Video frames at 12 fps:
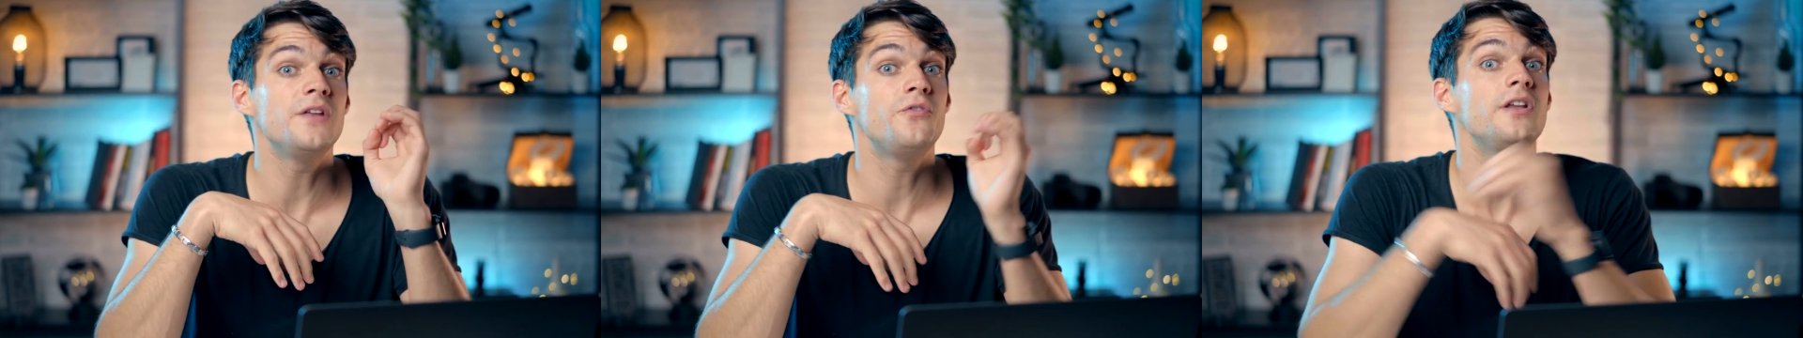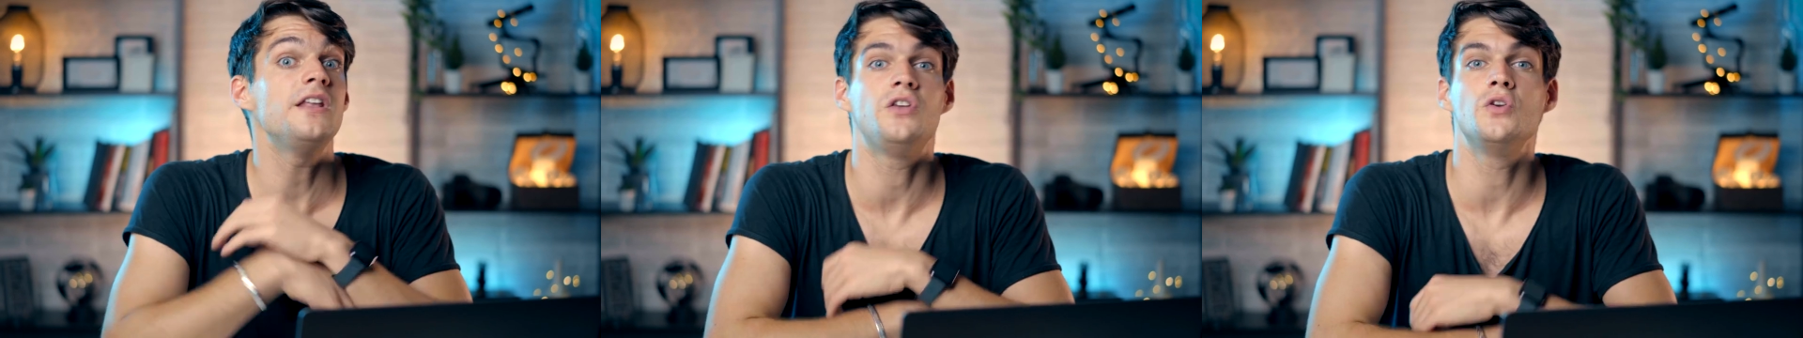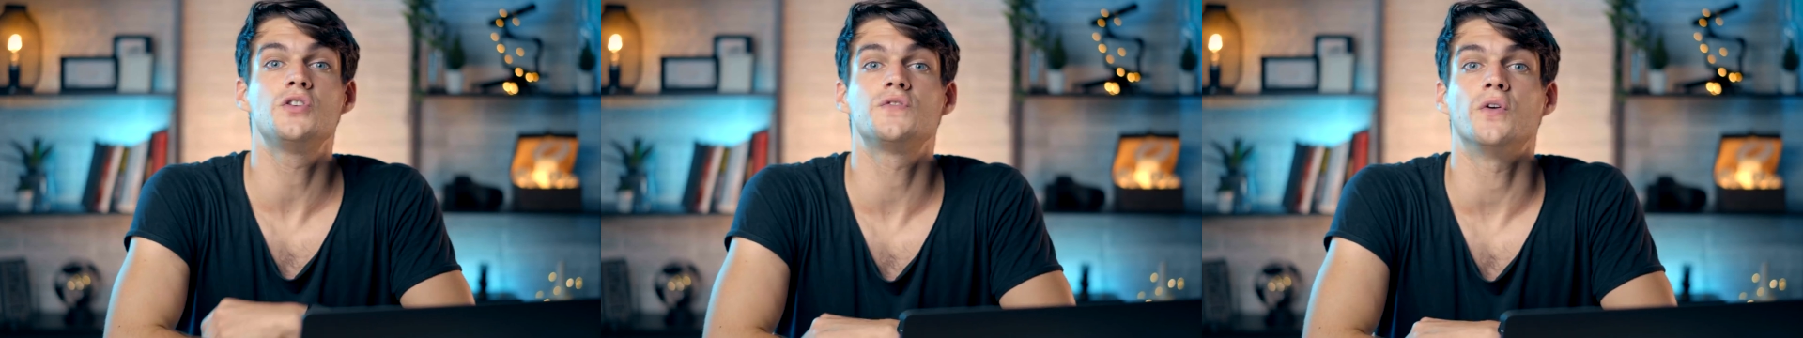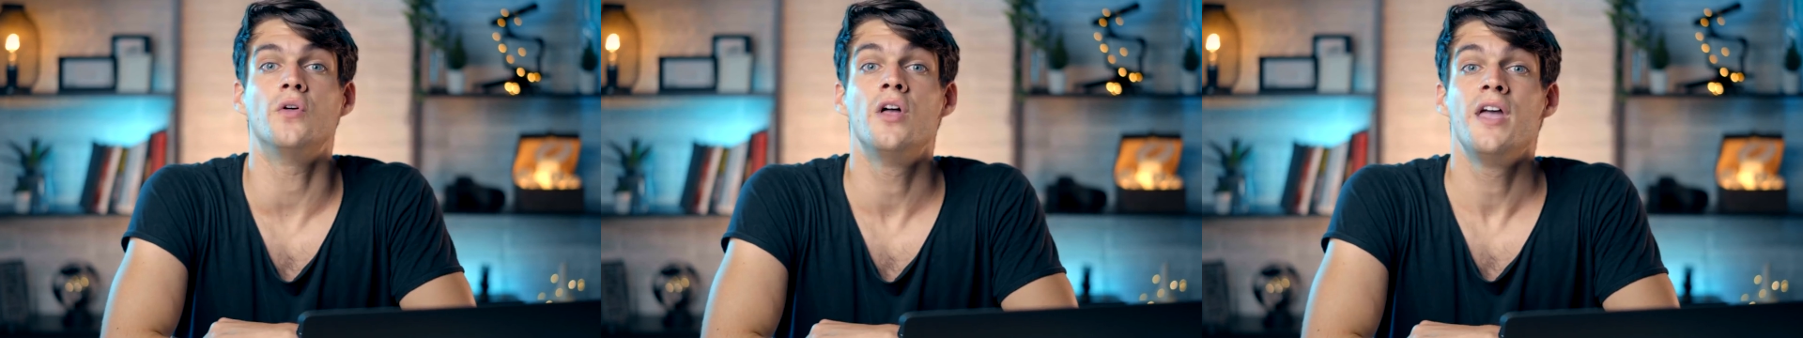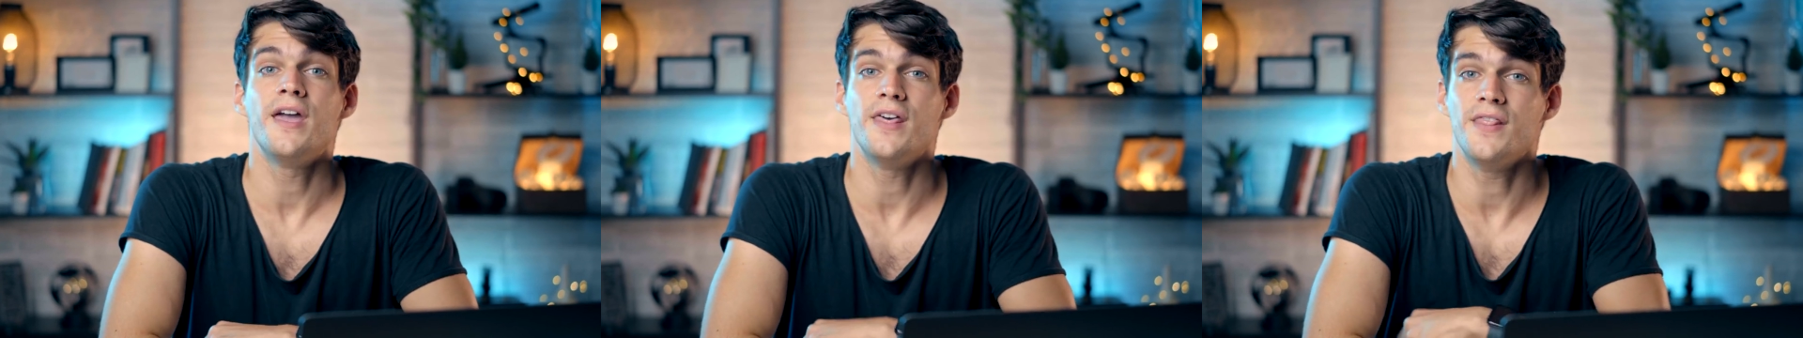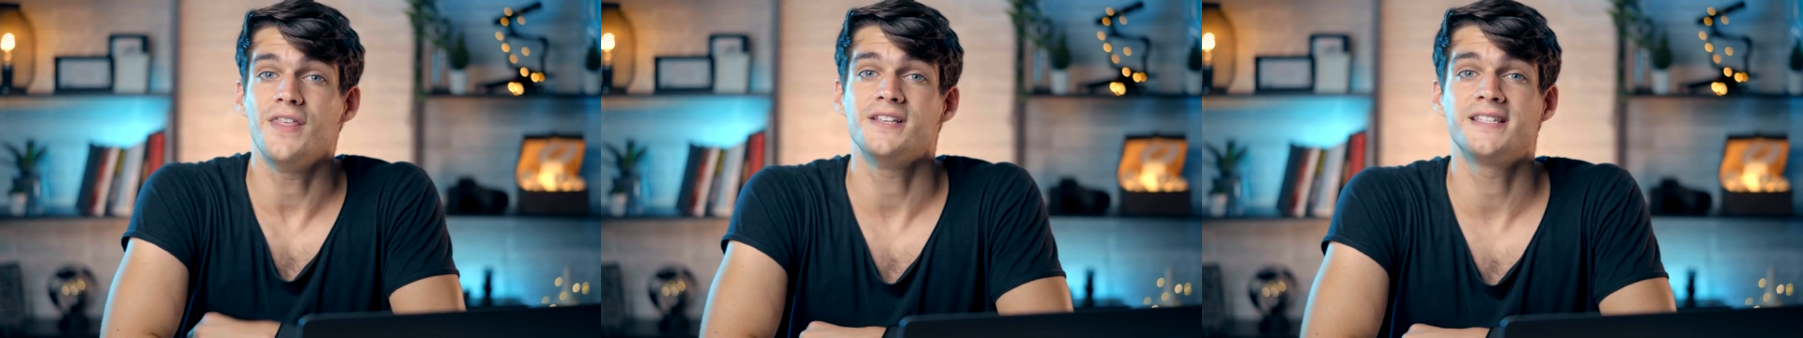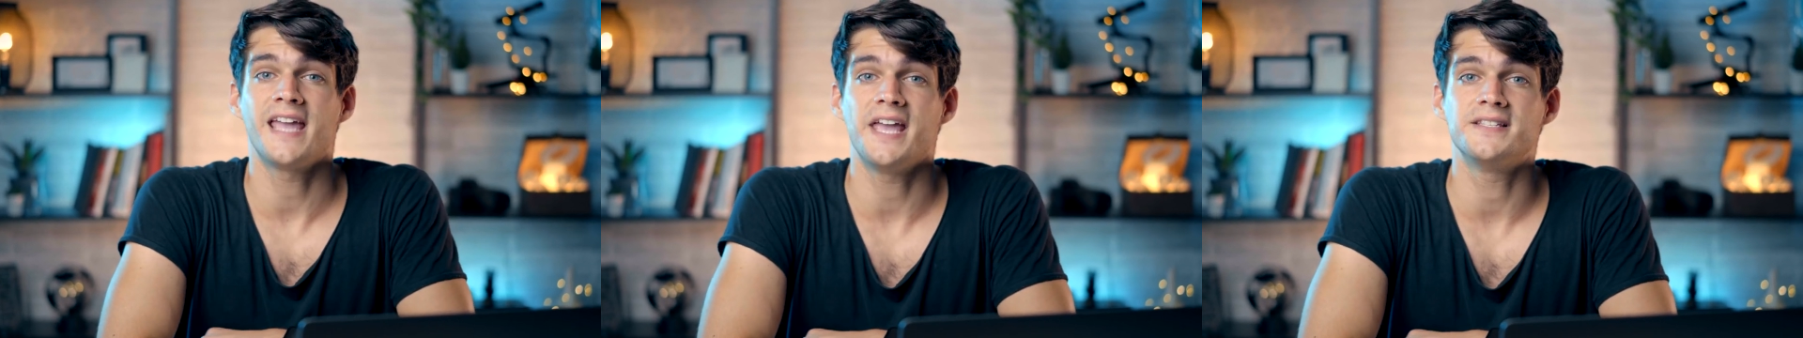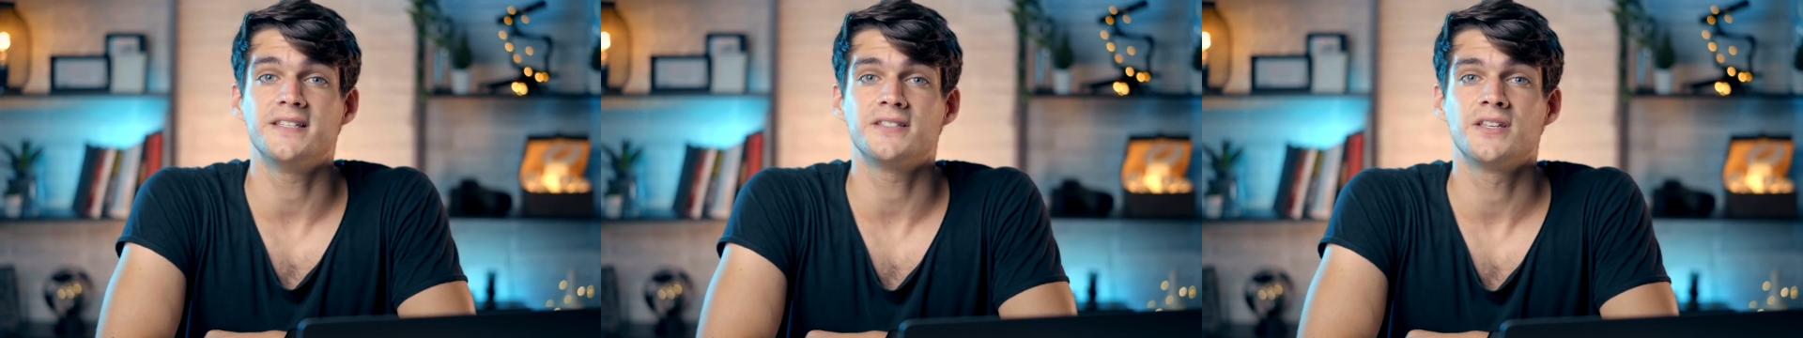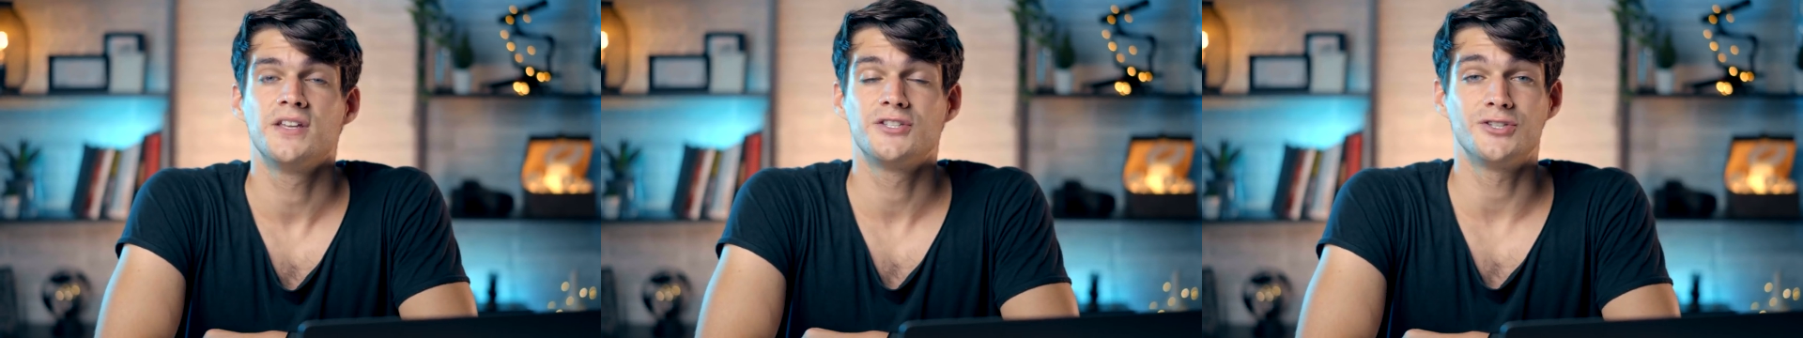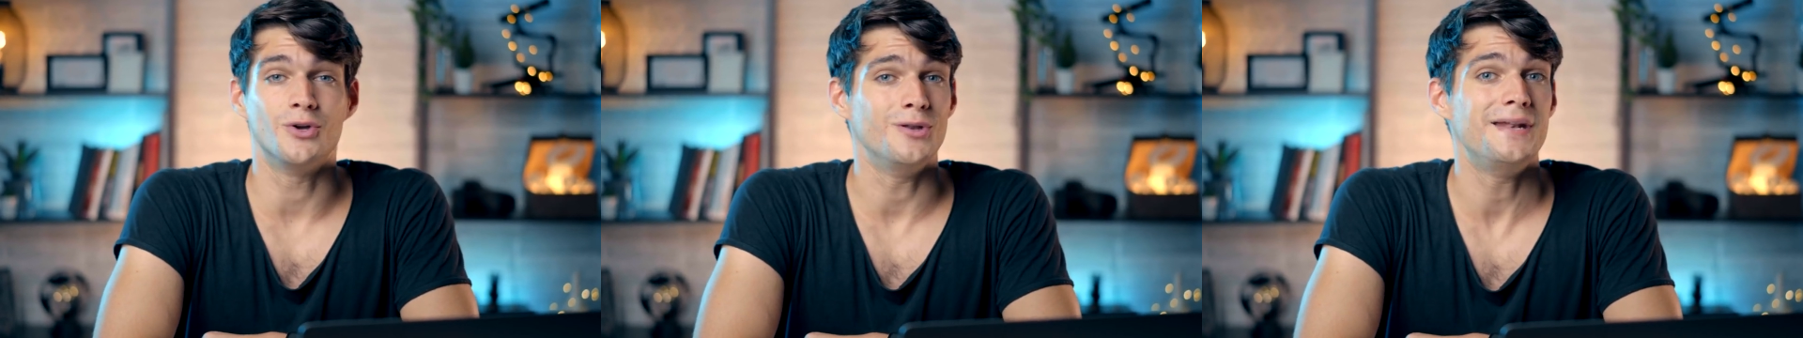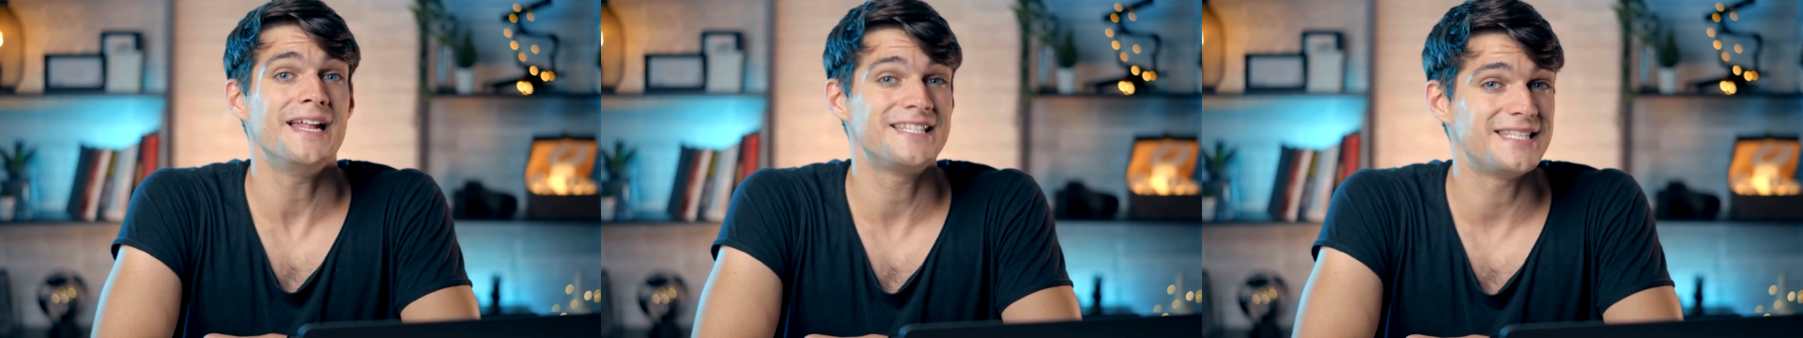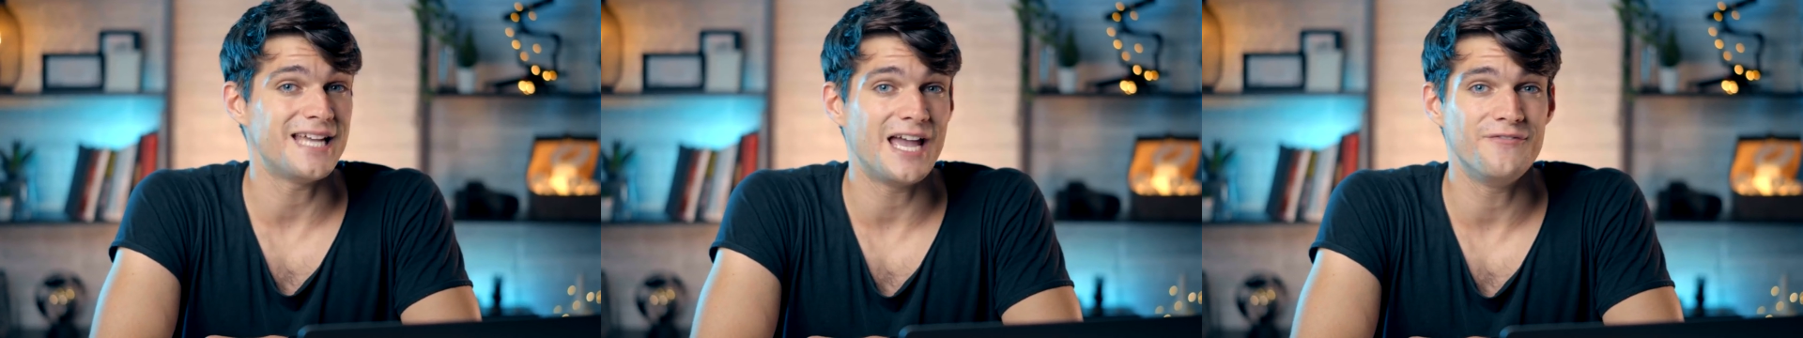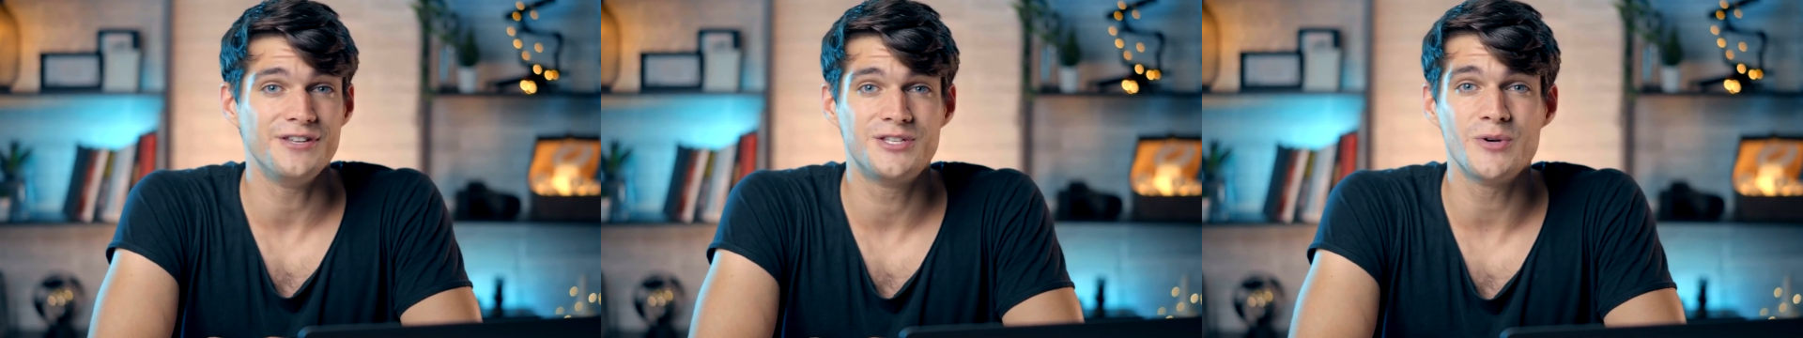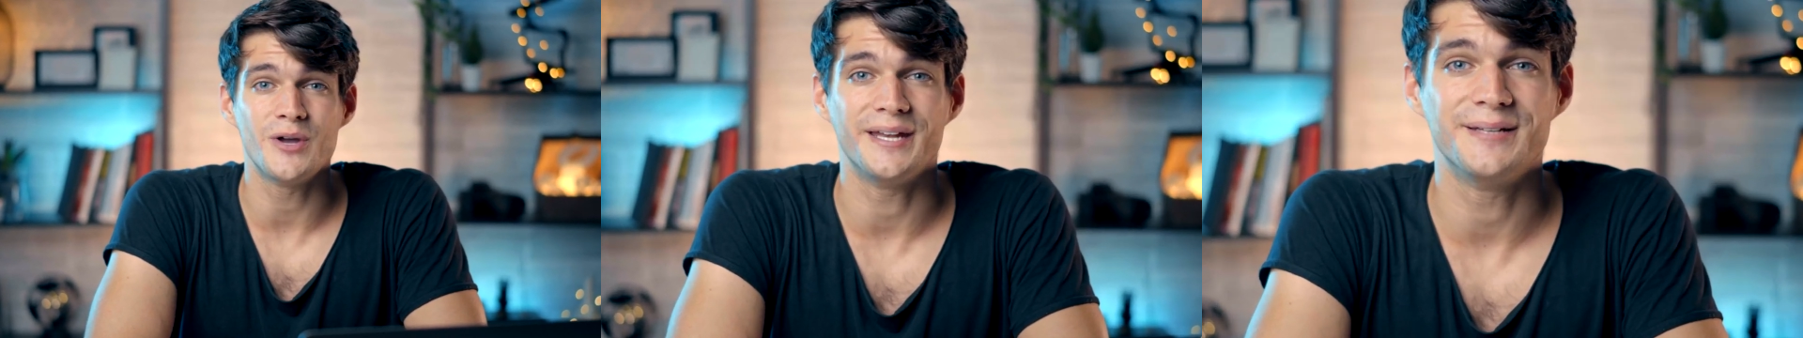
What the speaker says: really useful in these cases. So let's dive into it.